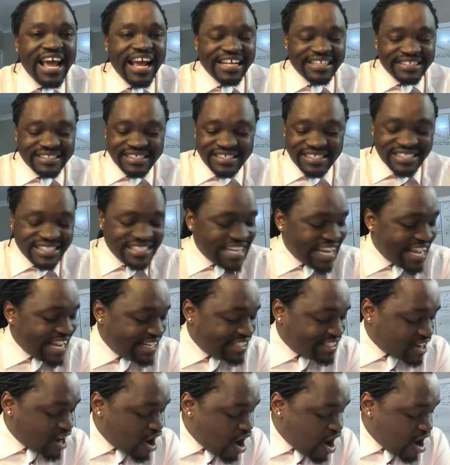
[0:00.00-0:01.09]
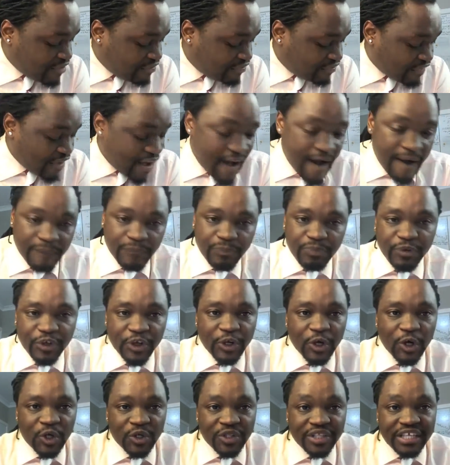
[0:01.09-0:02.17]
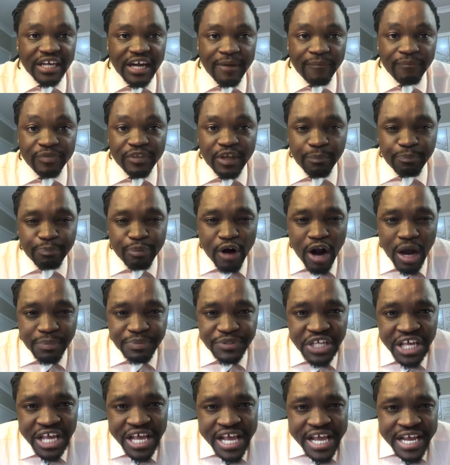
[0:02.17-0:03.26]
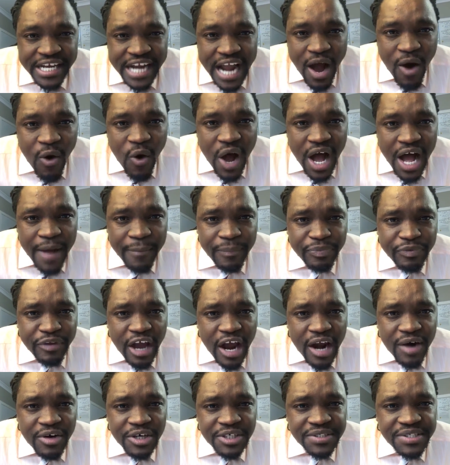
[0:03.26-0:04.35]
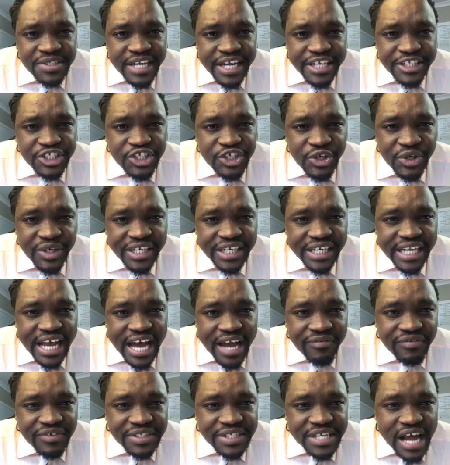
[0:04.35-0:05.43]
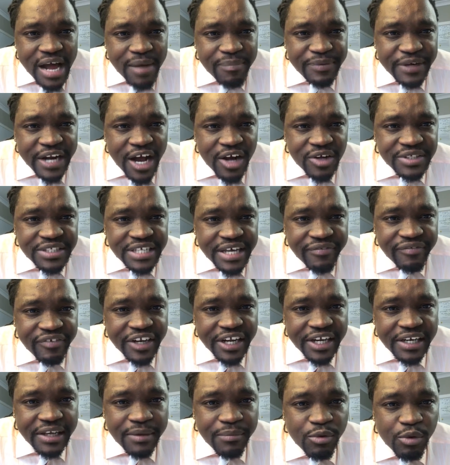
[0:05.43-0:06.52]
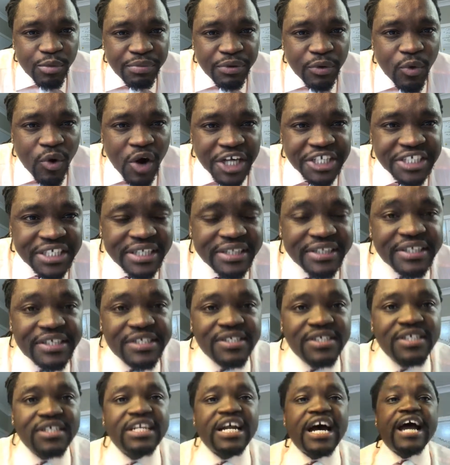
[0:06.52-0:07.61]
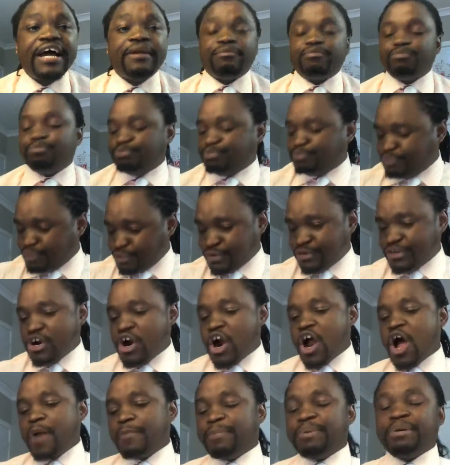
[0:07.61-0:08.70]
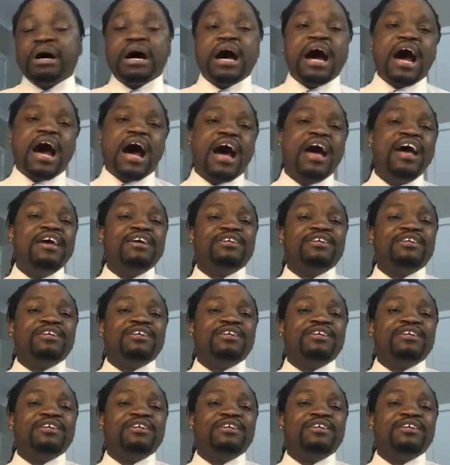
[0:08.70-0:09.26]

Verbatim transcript: instead of um, you know the the props. Now, um, Aaron says Uni Life is up now. Definitely, we'll be watching this tonight proper.